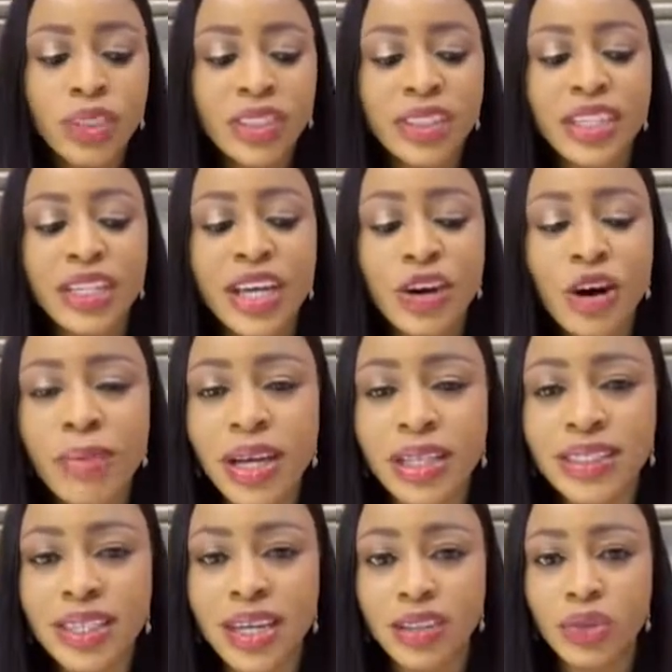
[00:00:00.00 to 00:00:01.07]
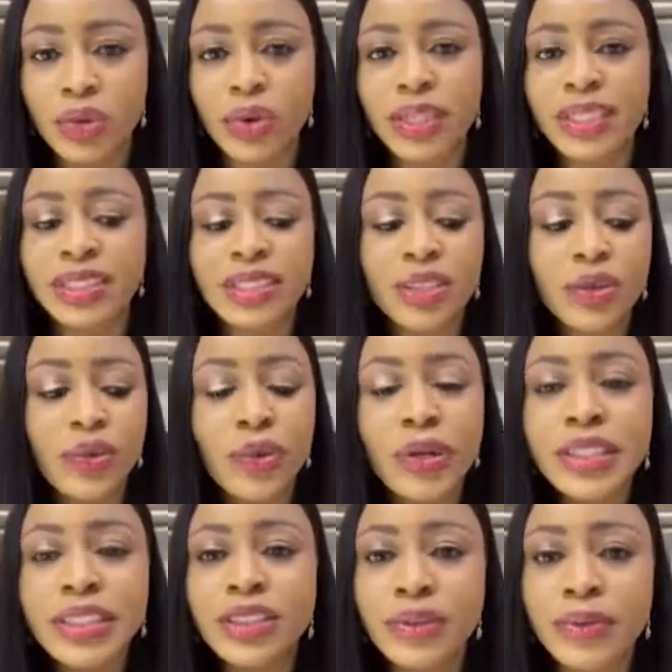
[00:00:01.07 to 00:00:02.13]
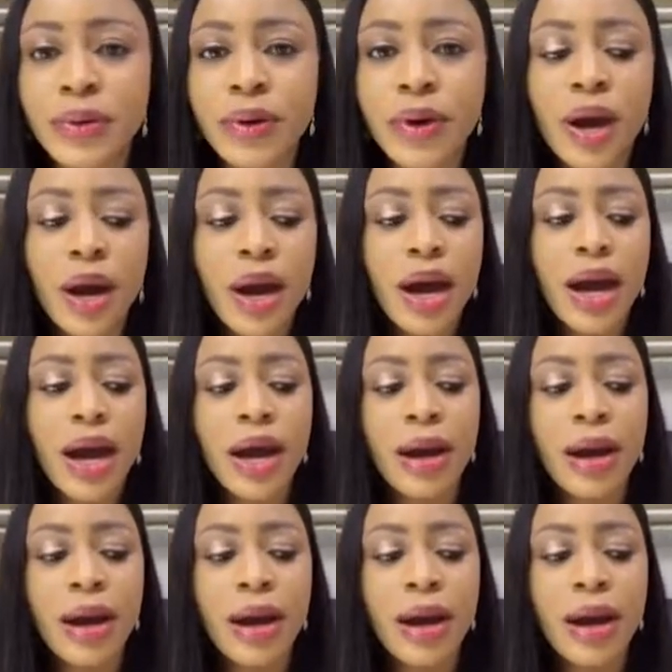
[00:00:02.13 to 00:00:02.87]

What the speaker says: which is the e-commerce sector, is still going to